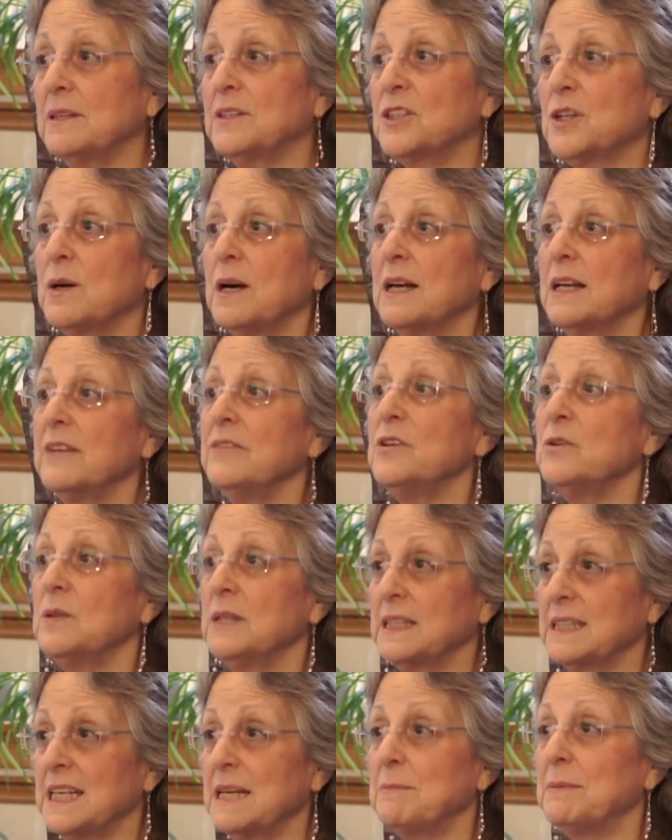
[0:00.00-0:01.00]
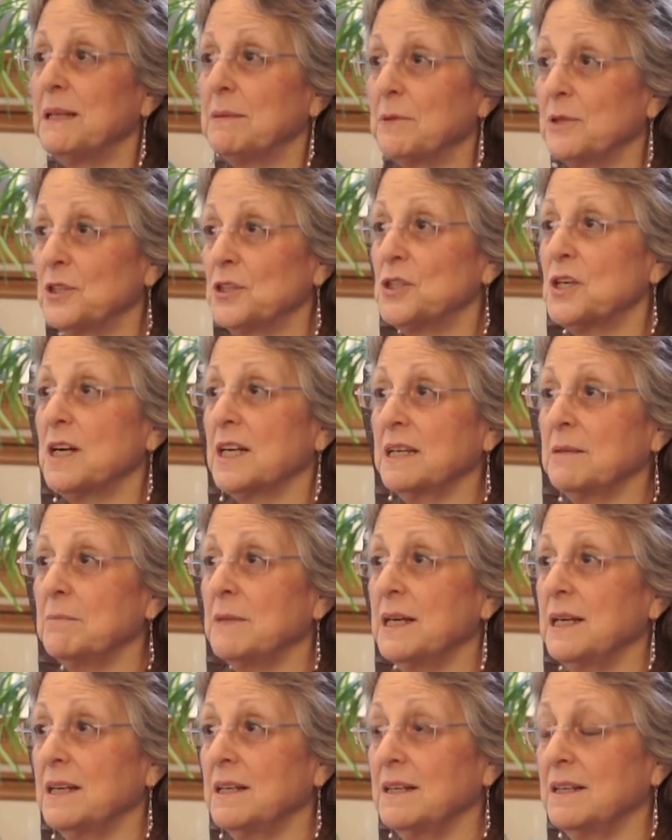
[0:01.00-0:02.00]
so I'll give you an example. I'm going to talk in
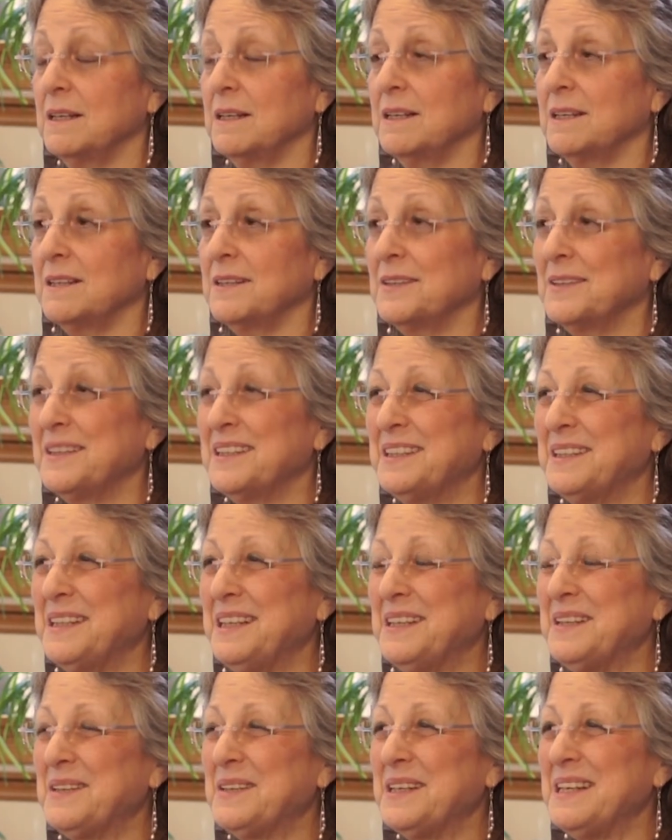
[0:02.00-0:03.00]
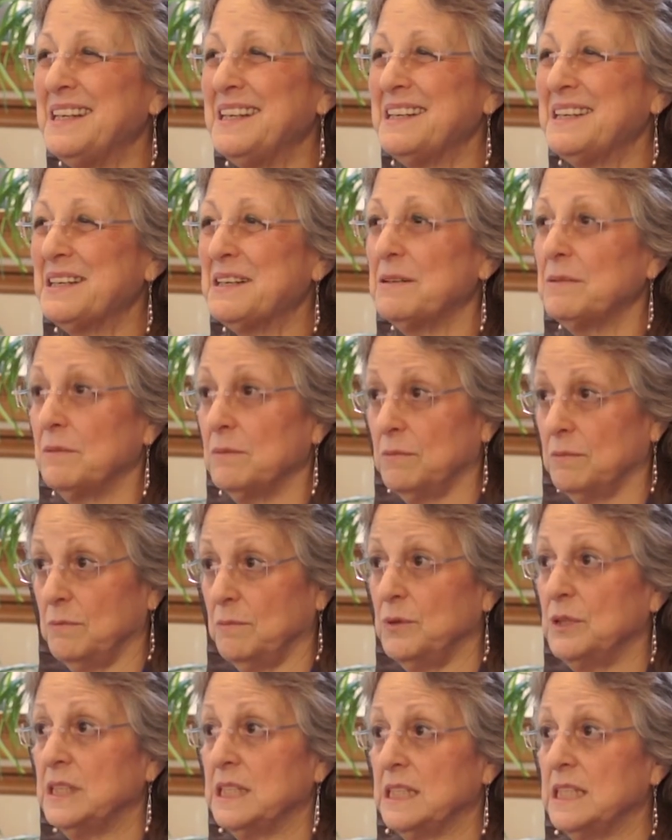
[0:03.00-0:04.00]
my in the
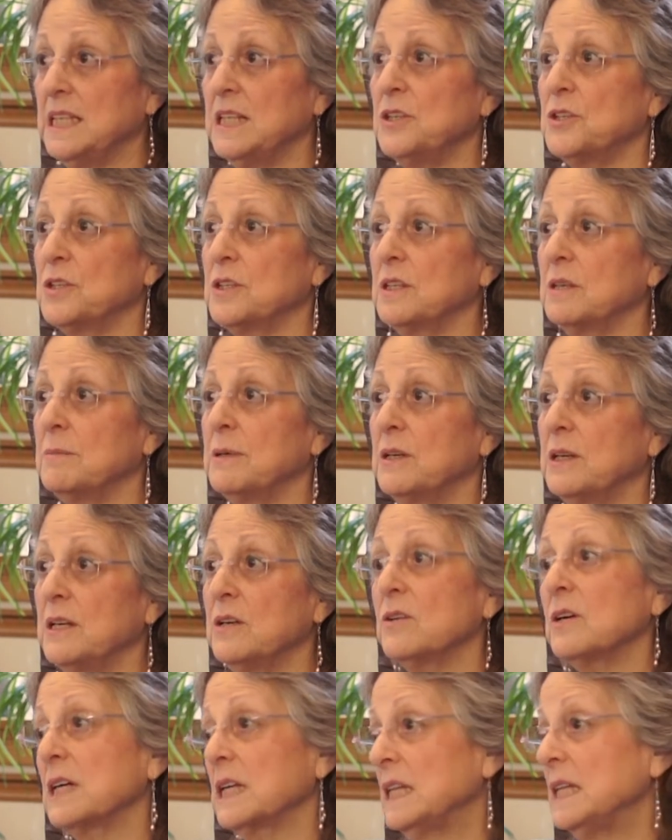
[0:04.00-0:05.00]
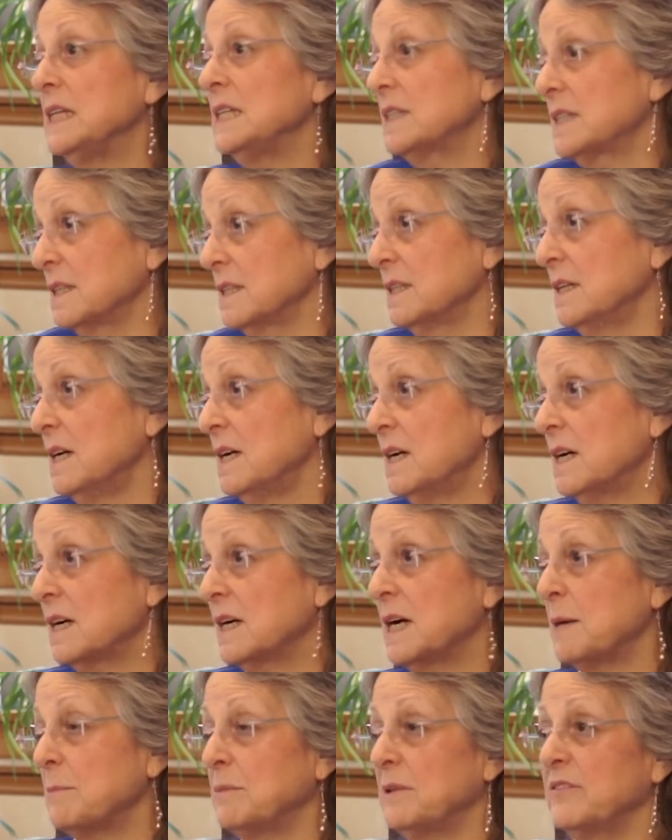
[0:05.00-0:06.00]
presentation about Eric and Lisa,
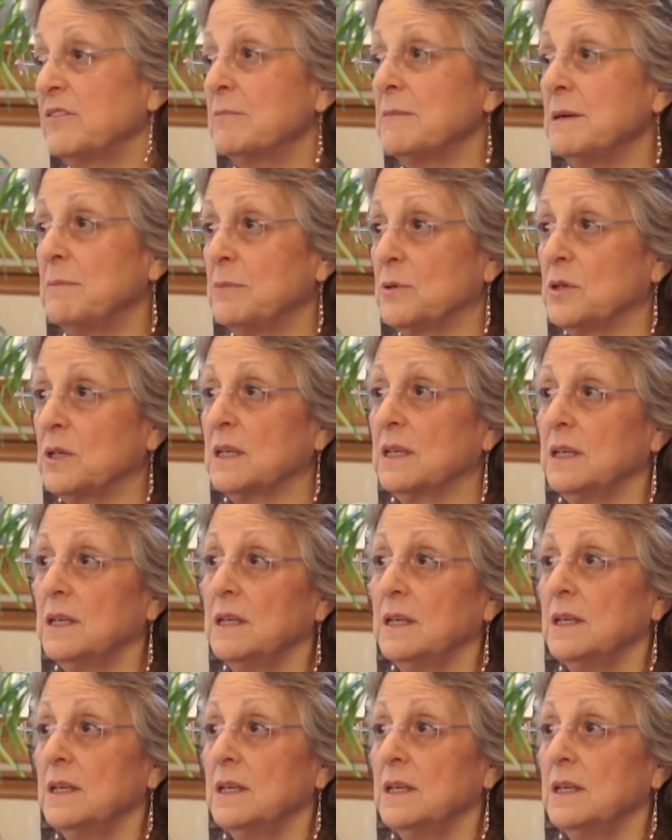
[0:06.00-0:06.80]
a couple from my book.